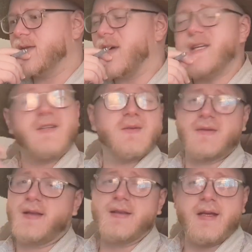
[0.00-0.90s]
So I
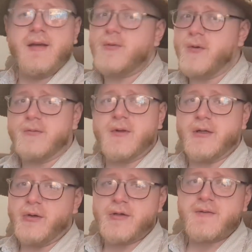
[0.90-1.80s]
don't think they wrote the
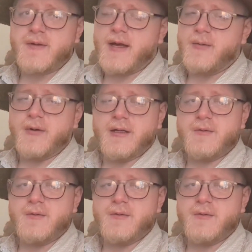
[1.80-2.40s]
lyrics for that one.